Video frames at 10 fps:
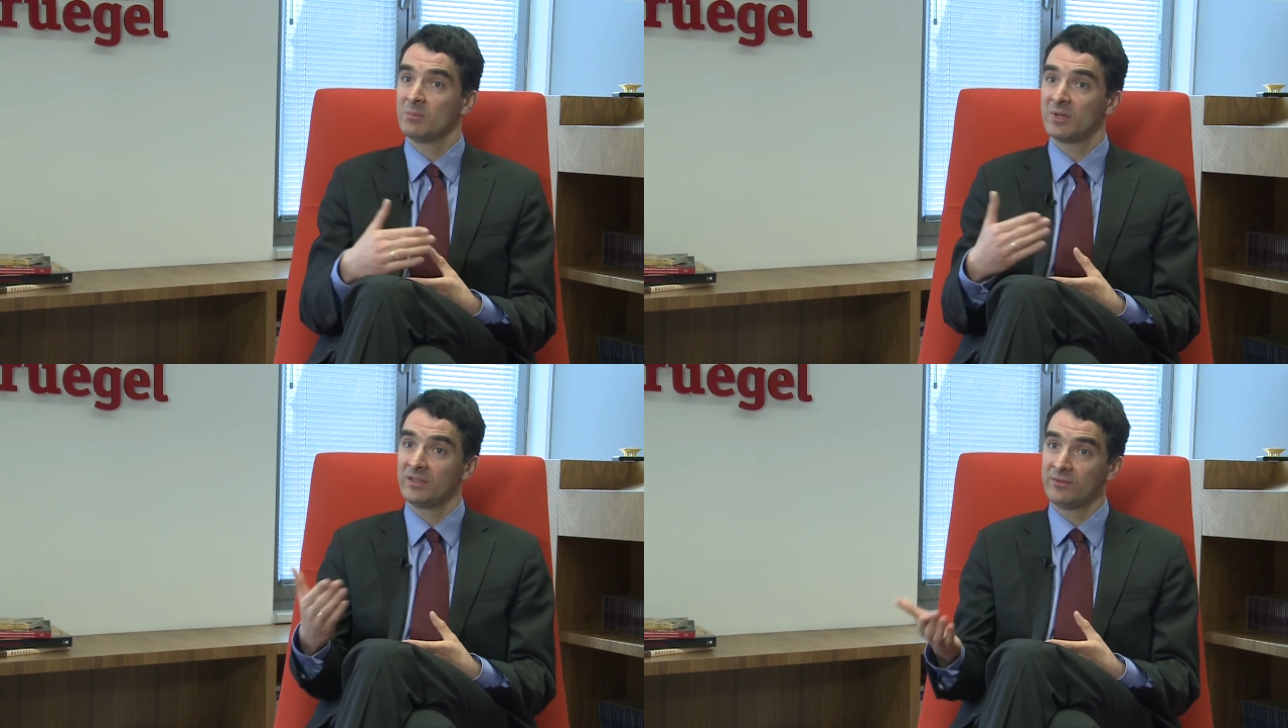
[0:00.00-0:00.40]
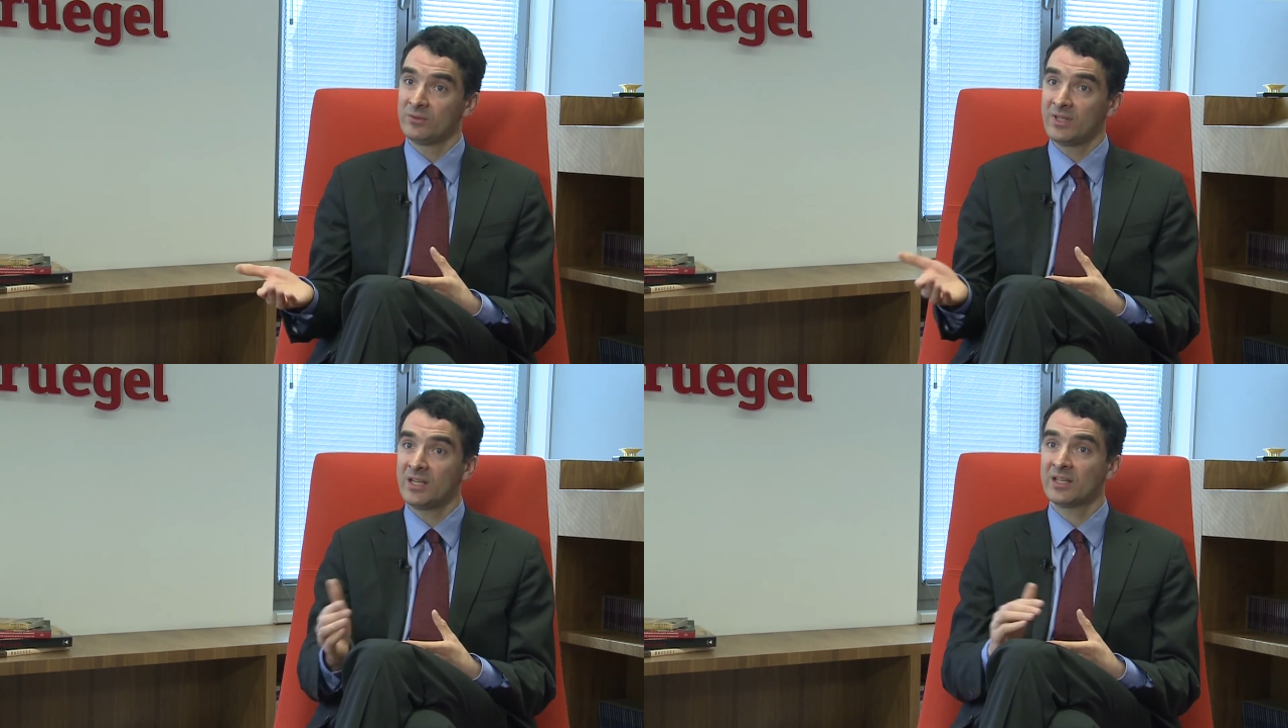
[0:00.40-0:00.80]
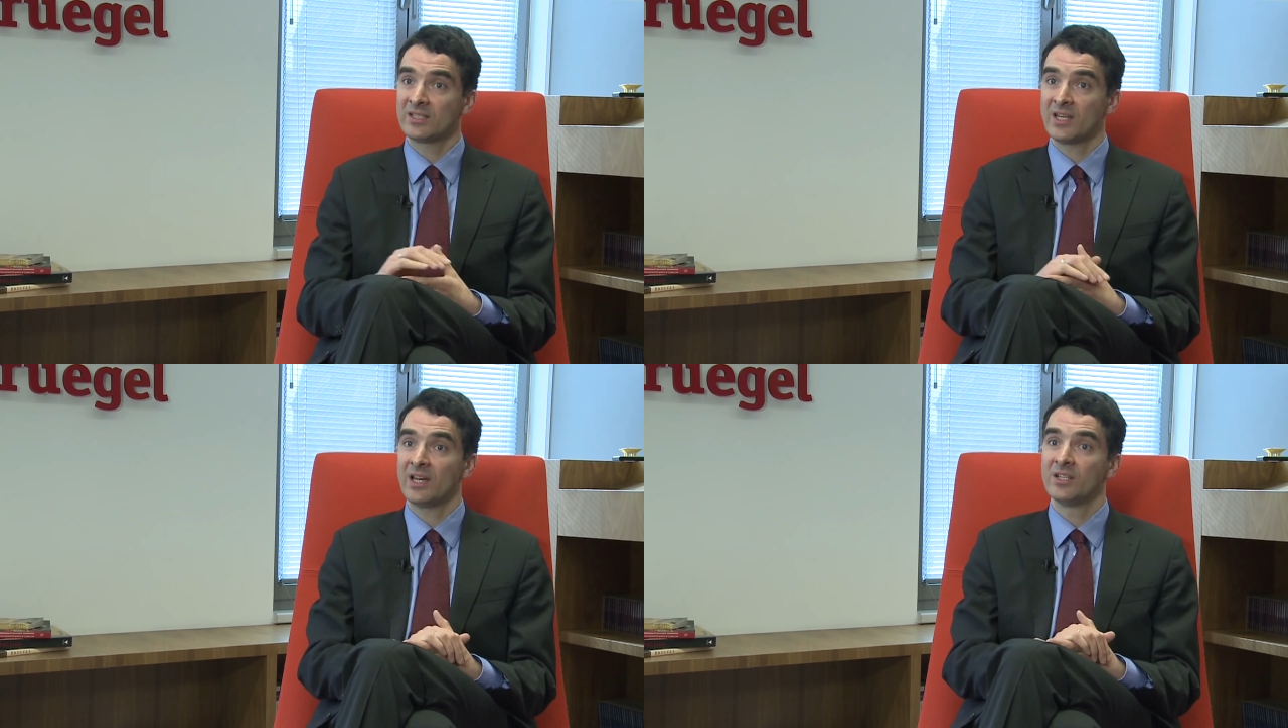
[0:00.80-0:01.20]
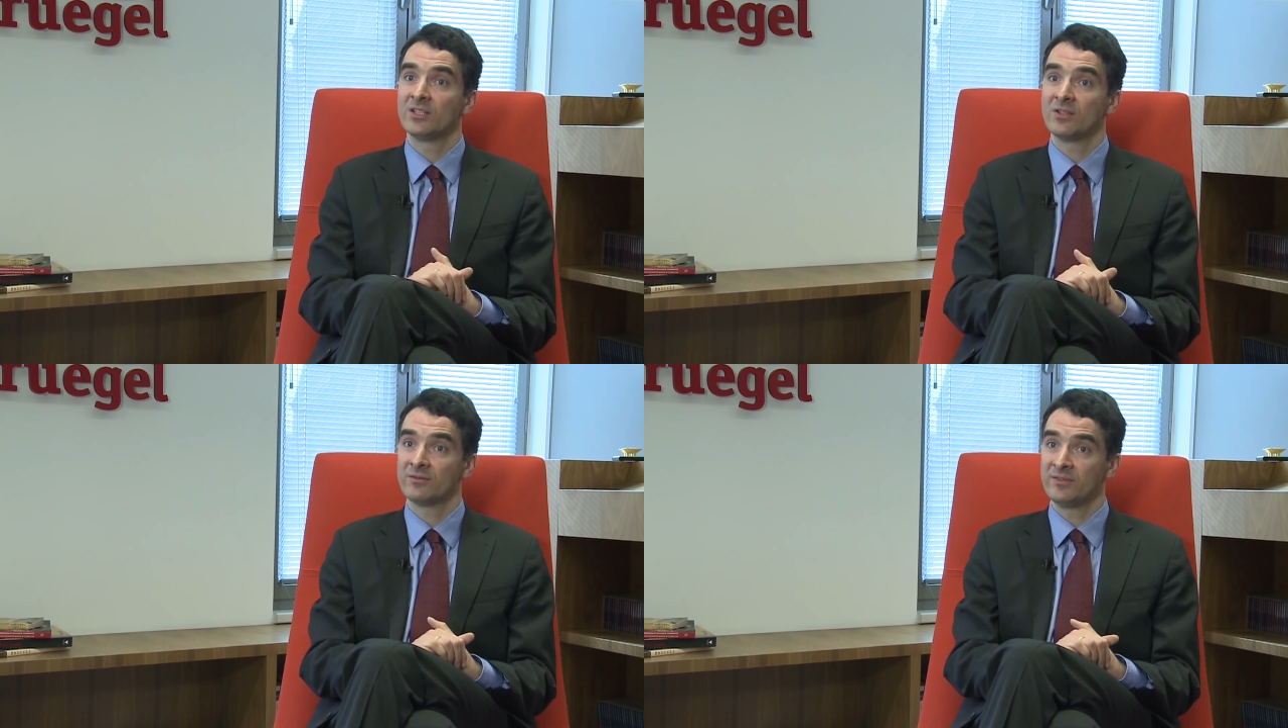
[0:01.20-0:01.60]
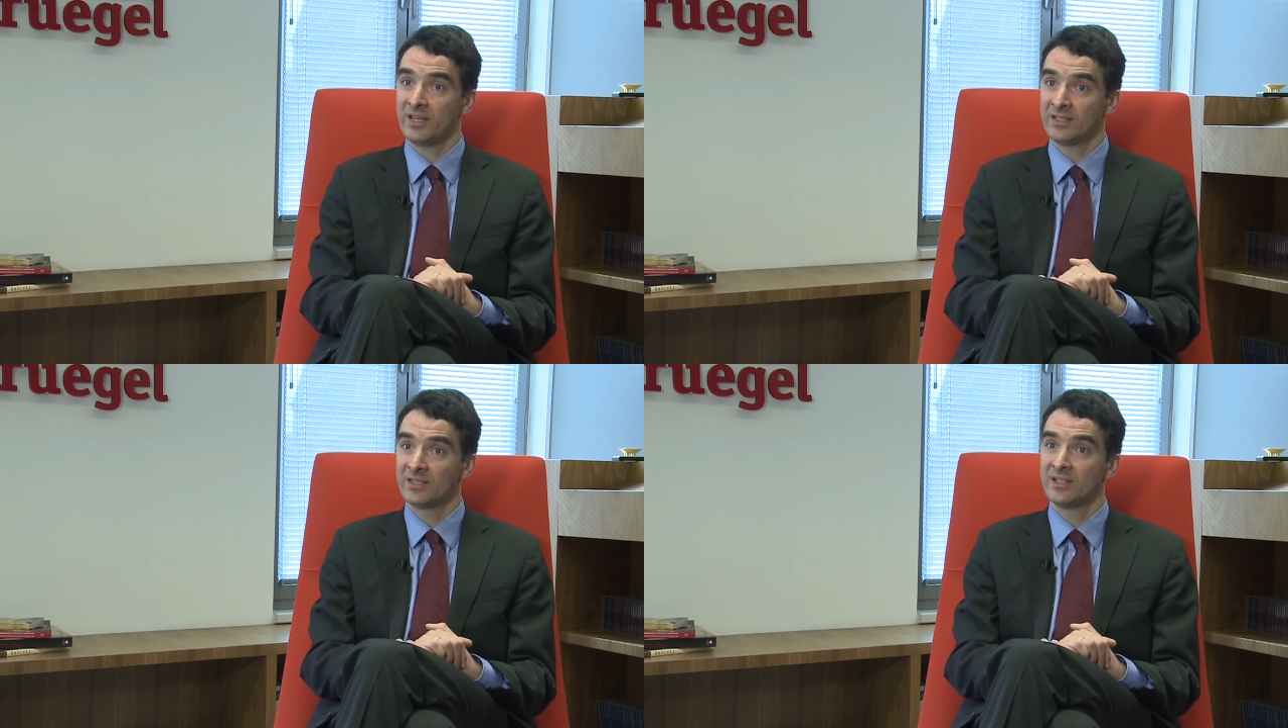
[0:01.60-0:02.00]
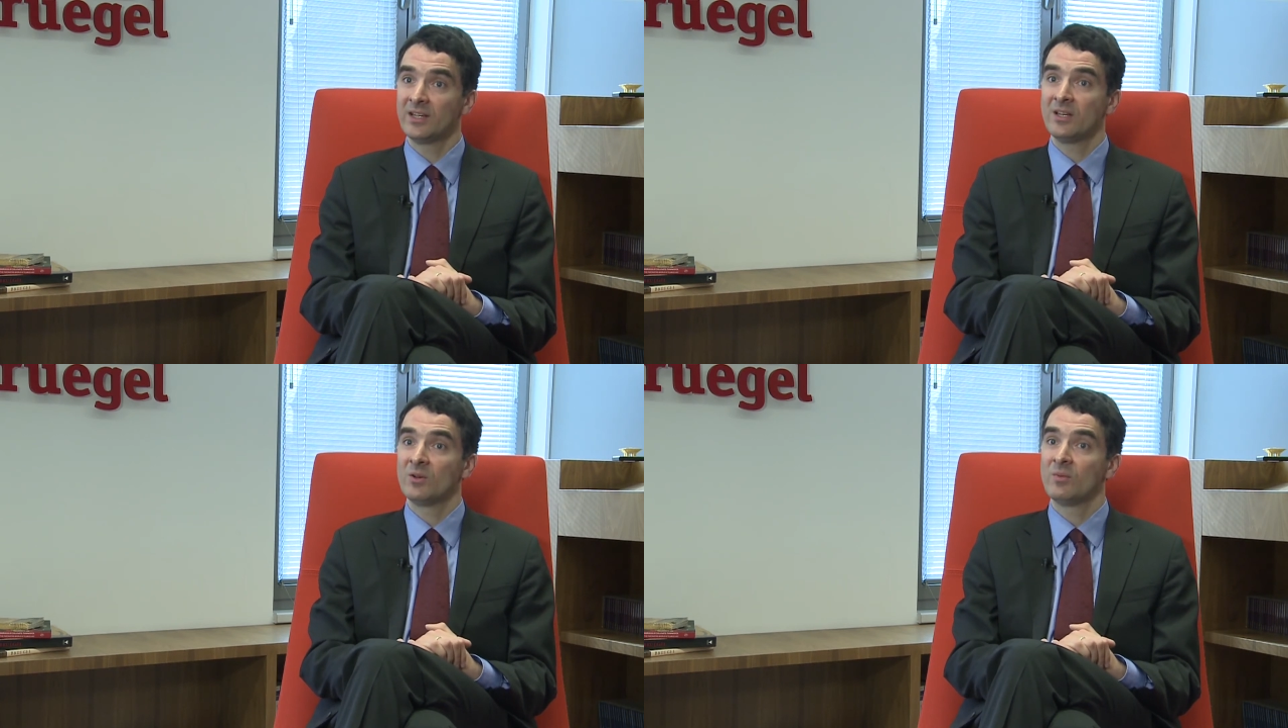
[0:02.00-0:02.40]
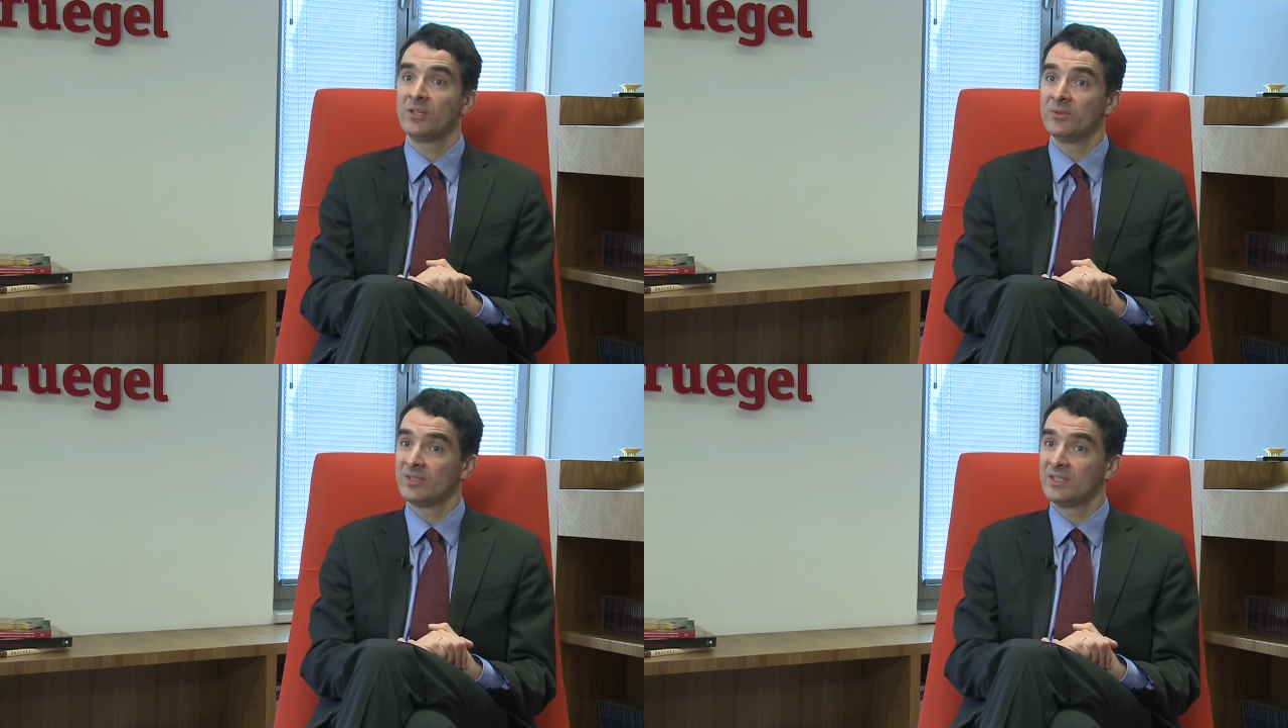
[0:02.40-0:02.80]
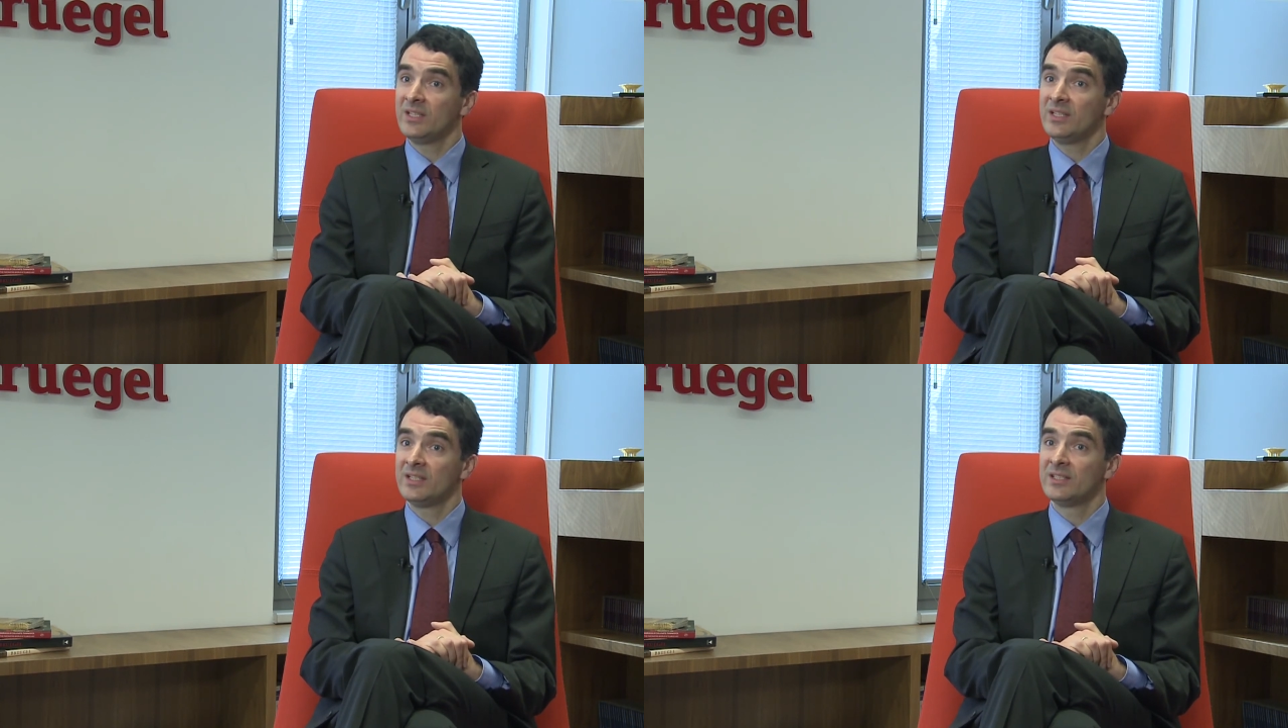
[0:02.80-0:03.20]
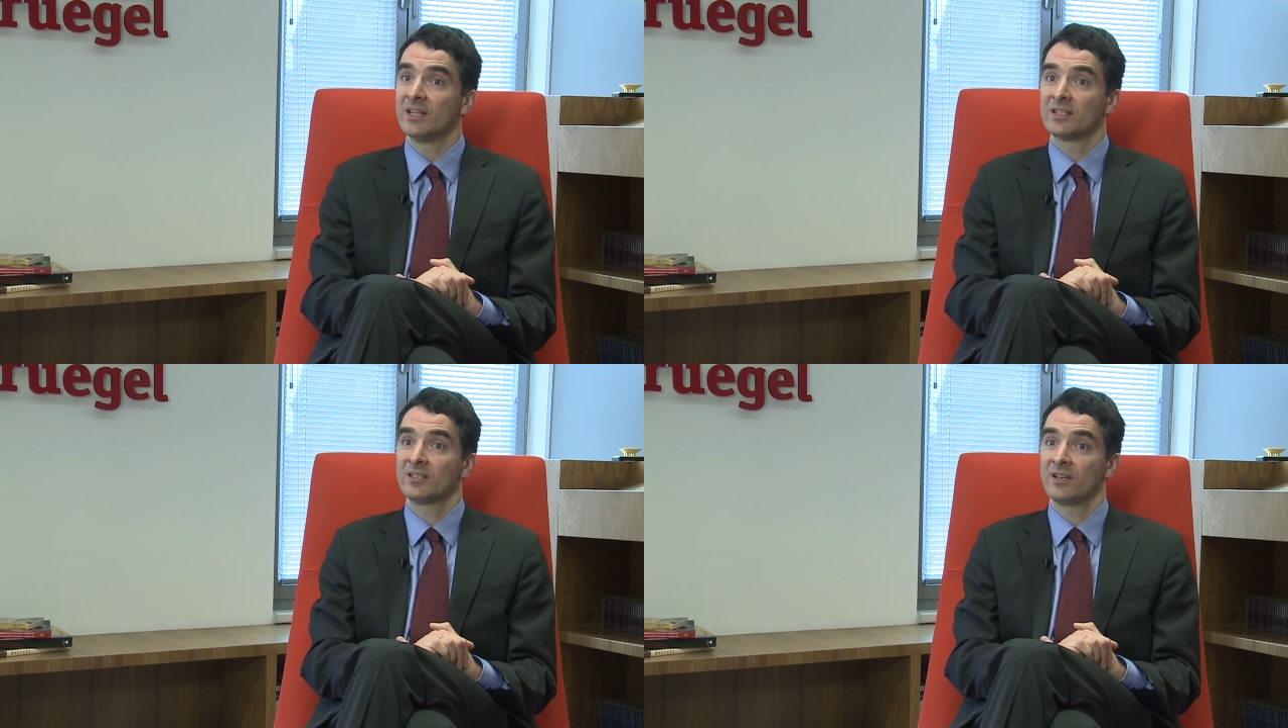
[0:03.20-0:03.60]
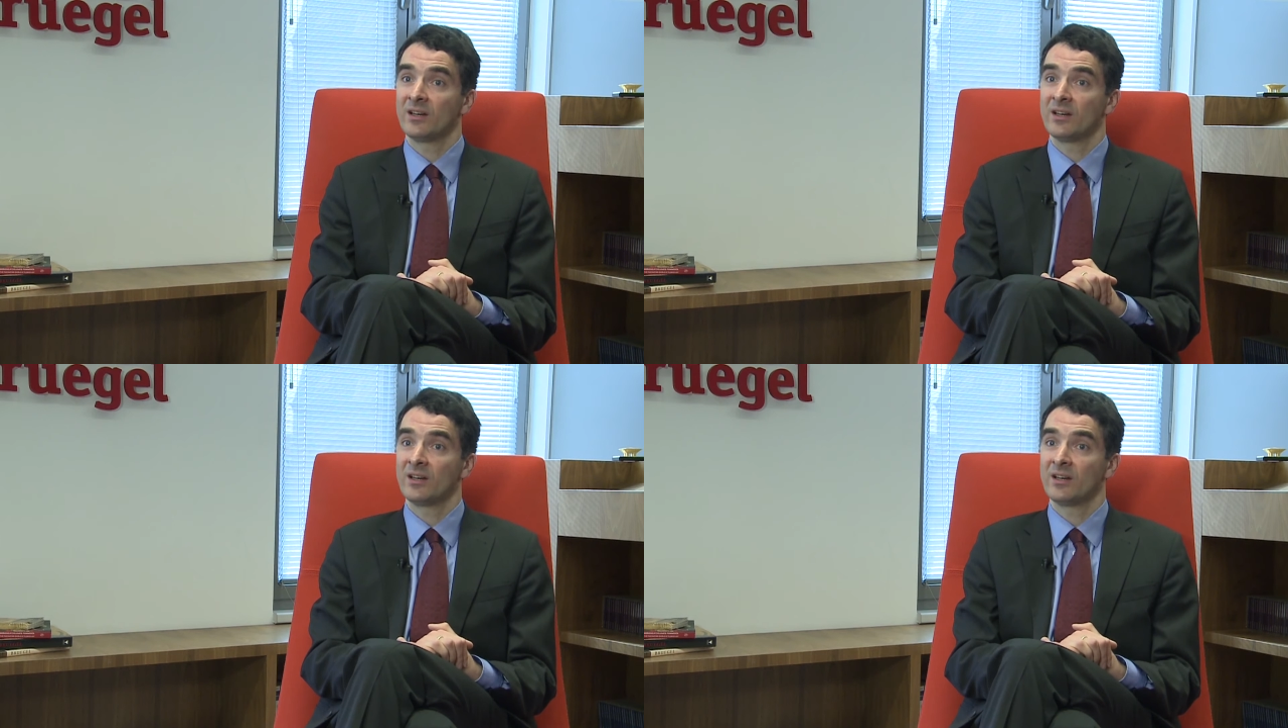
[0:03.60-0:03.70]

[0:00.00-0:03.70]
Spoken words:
But if you take aside of that, what you see is that